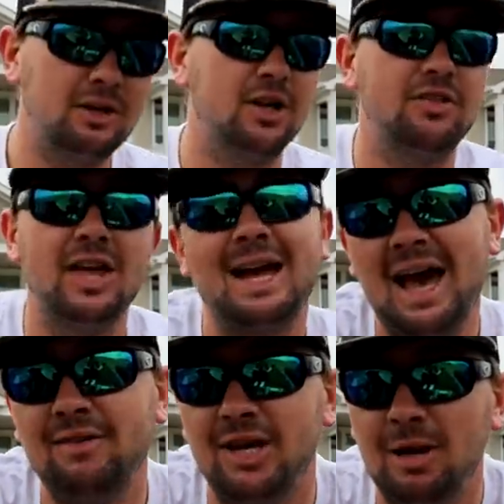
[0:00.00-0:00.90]
Another thing I
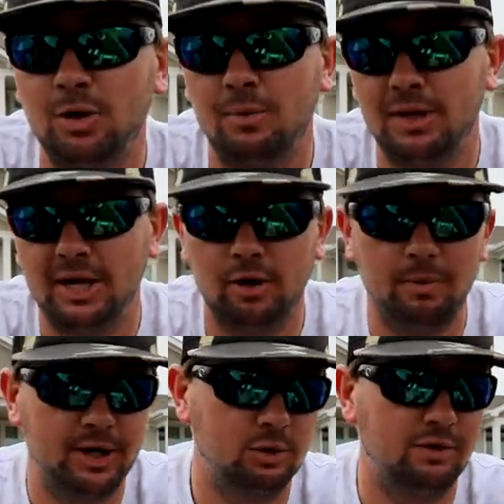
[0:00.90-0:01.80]
haven't kept you up to date
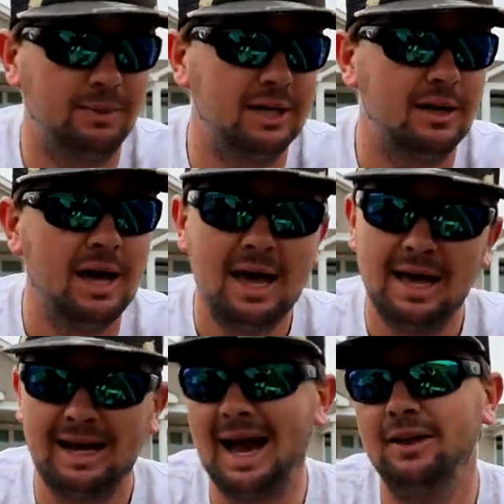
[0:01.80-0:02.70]
on because we've been
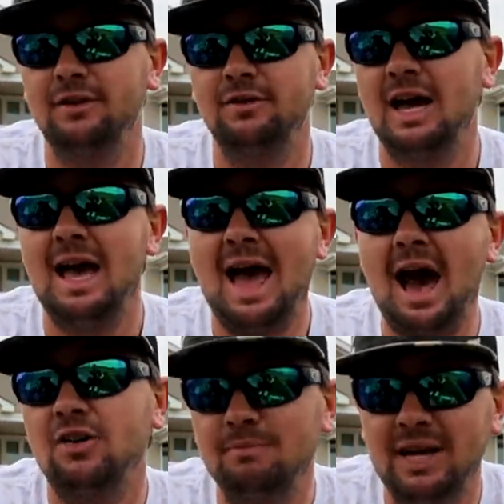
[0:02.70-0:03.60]
kind of
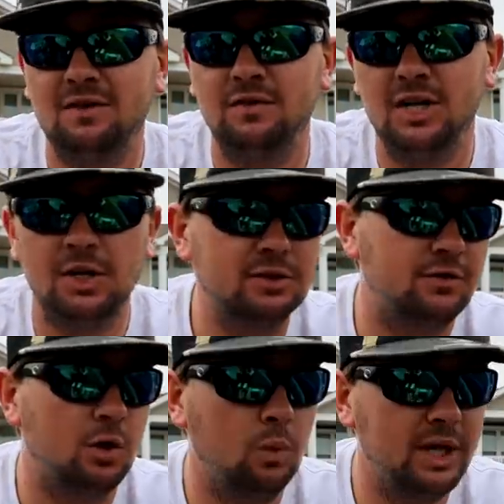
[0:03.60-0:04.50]
out of making videos
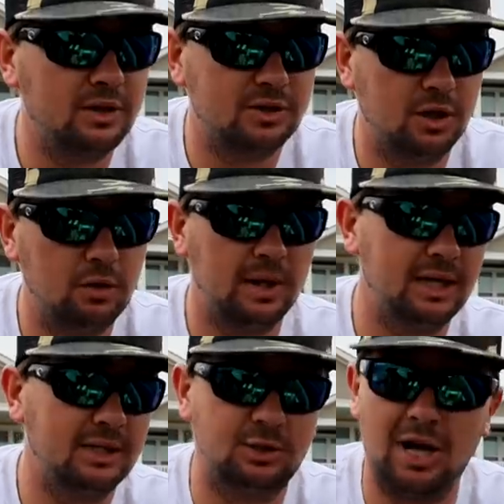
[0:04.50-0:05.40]
for a week or so
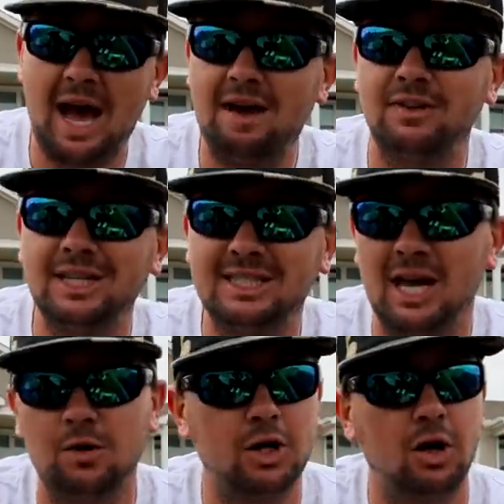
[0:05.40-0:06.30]
is I have
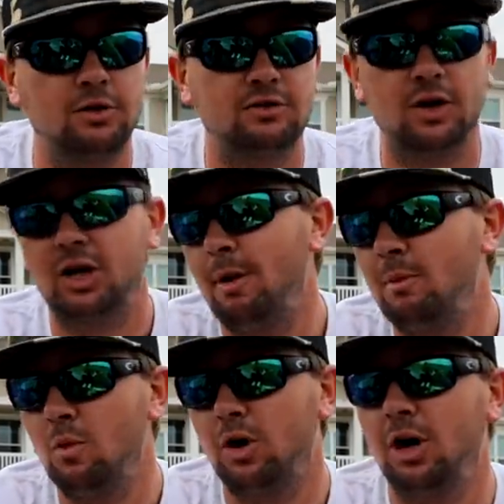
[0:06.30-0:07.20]
discount codes for a
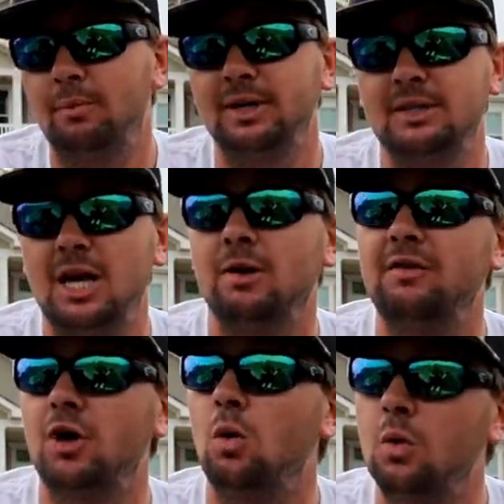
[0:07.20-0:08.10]
couple more companies now
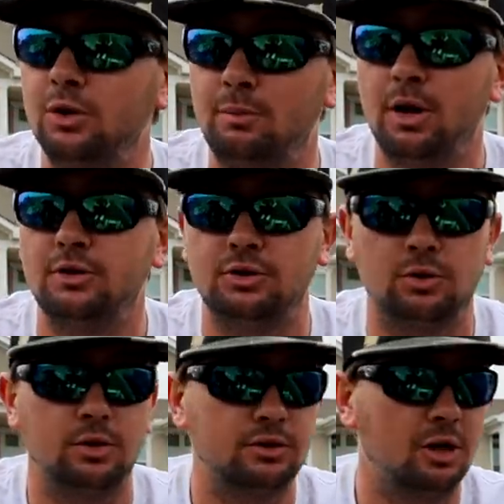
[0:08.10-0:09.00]
if y'all want to purchase
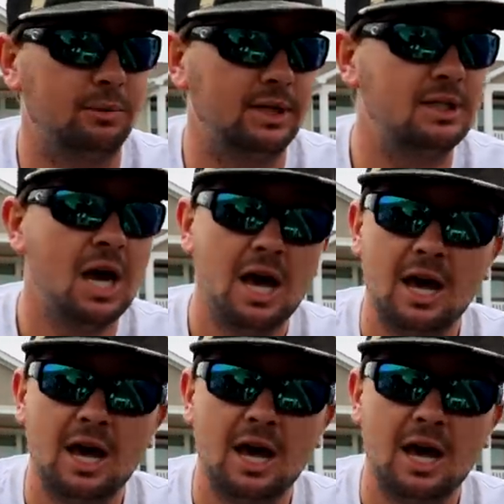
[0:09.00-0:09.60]
through those companies.